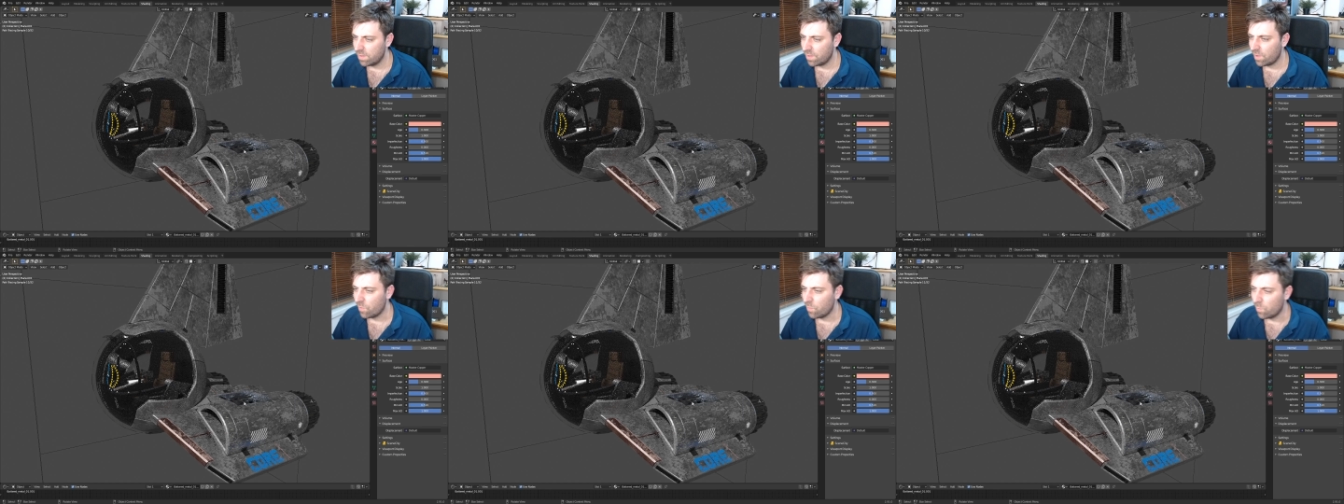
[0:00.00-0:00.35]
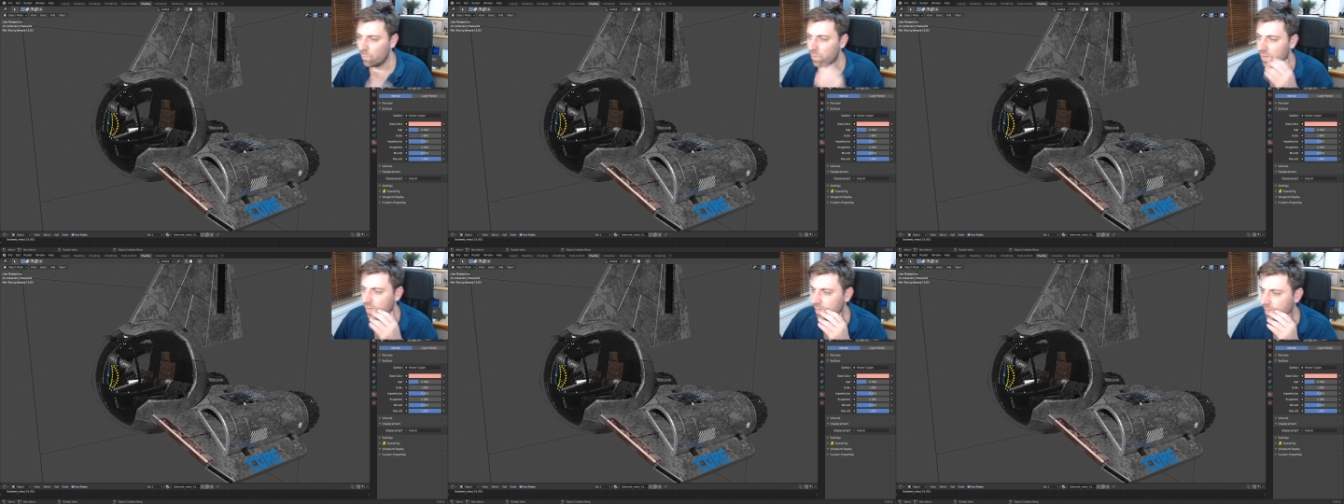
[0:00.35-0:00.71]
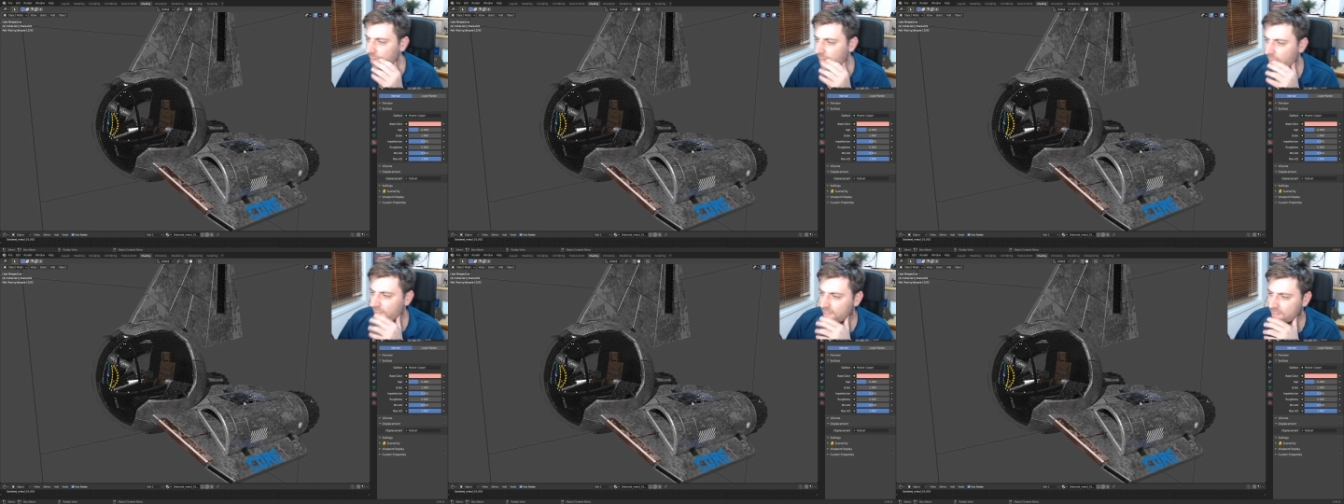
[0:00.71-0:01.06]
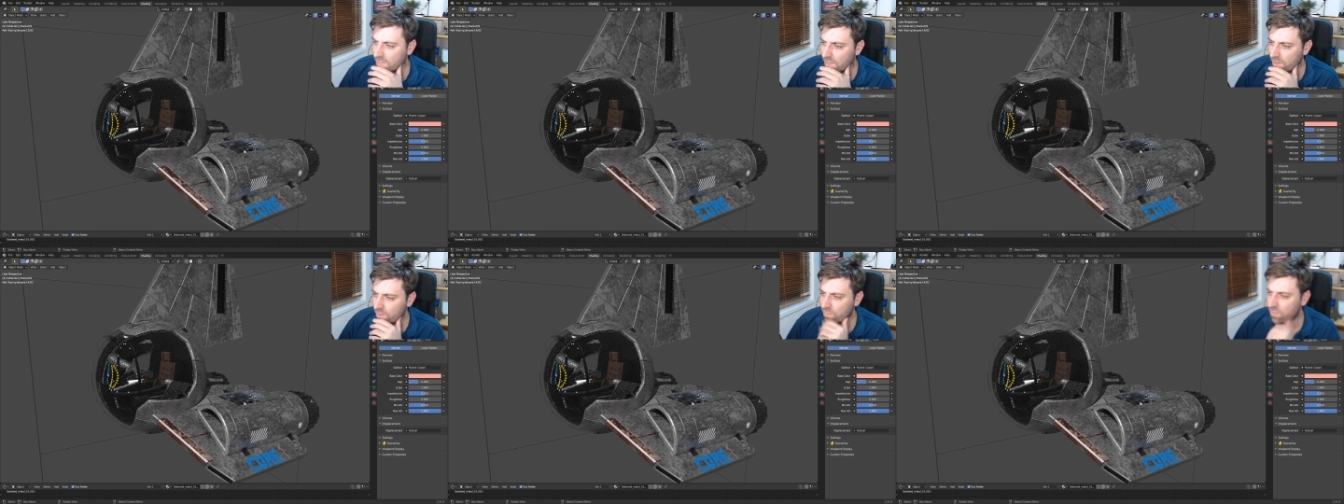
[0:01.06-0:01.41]
I really like
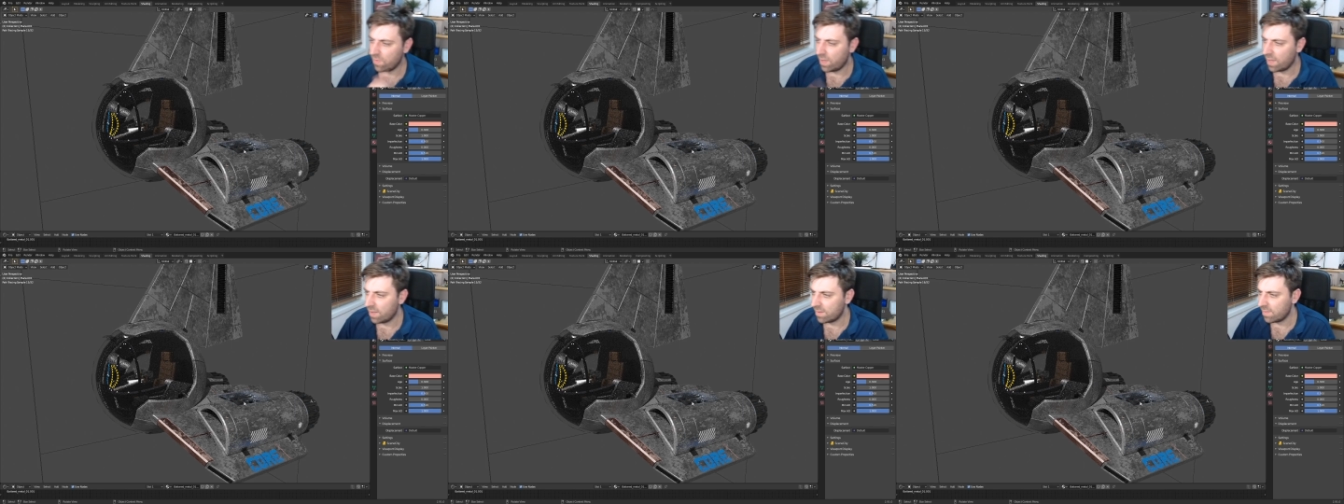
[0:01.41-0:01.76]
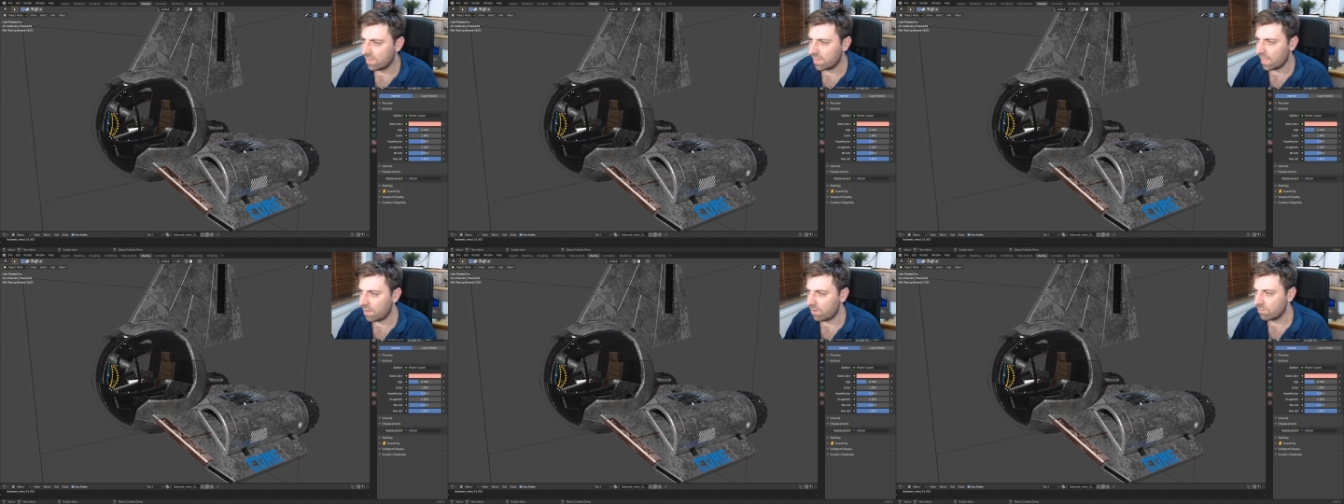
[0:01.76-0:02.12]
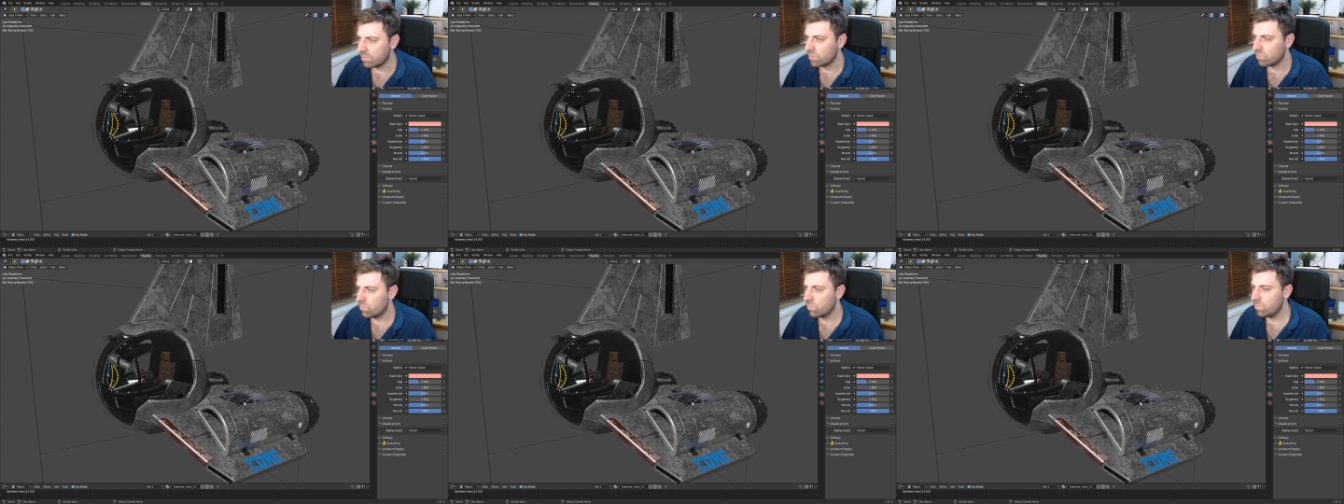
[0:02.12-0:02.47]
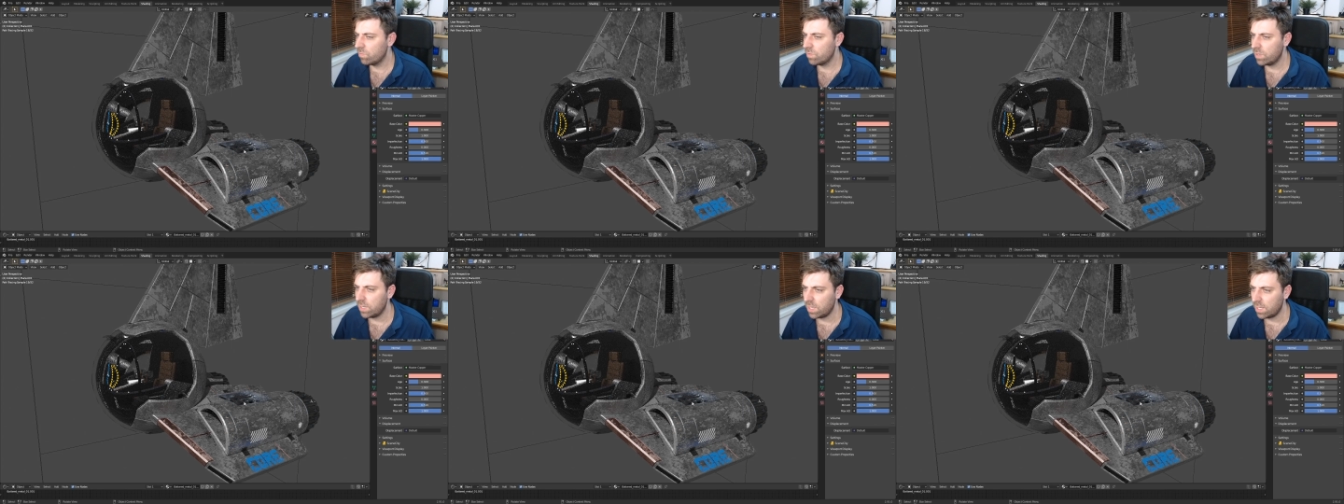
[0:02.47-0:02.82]
that effect. That looks
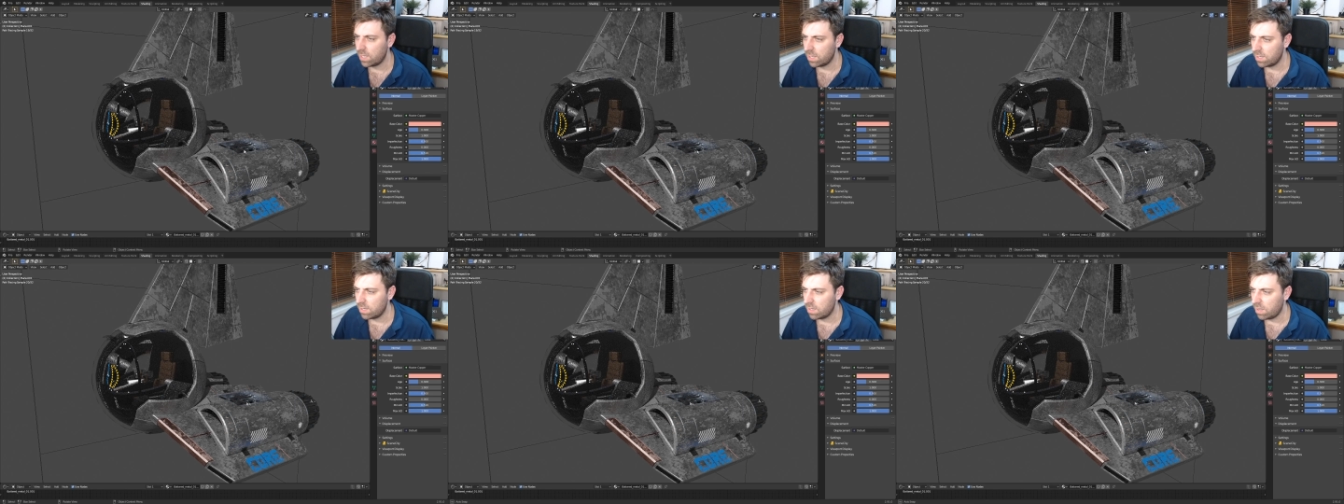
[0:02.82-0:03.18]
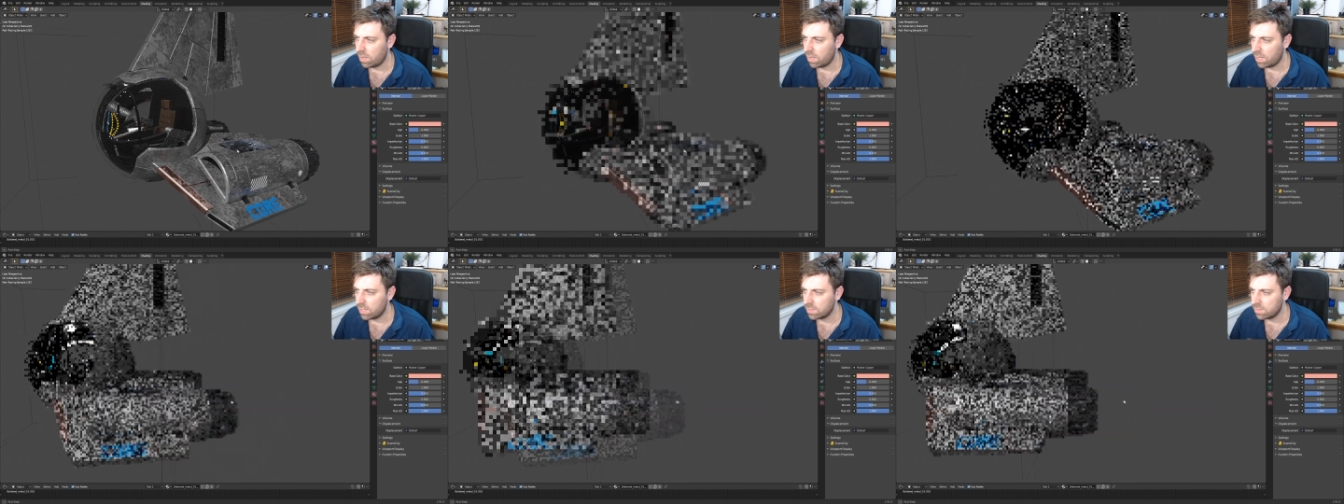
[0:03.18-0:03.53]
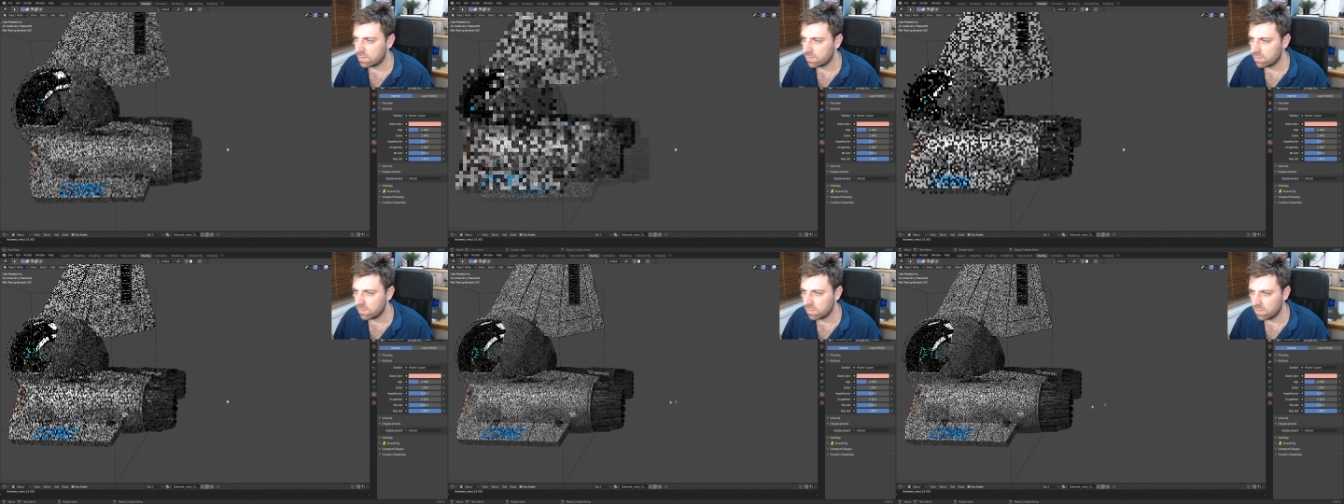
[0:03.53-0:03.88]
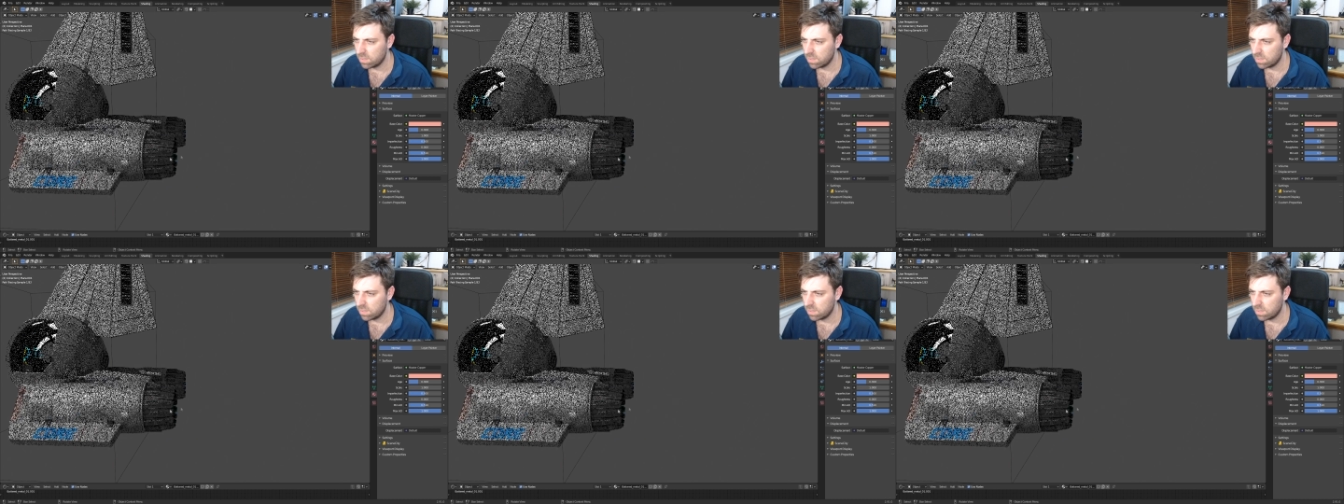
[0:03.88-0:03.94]
really nice.